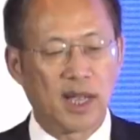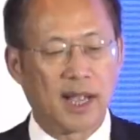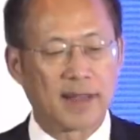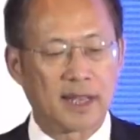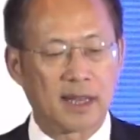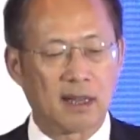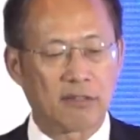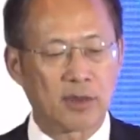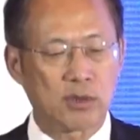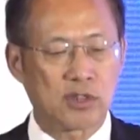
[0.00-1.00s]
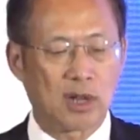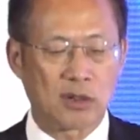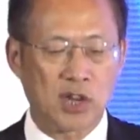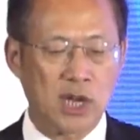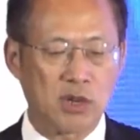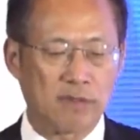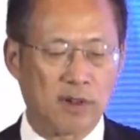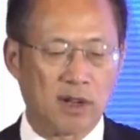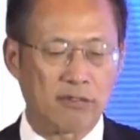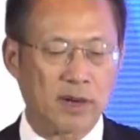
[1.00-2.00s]
and then a change of
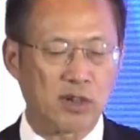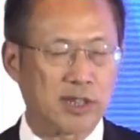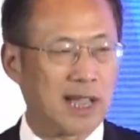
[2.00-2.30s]
fractional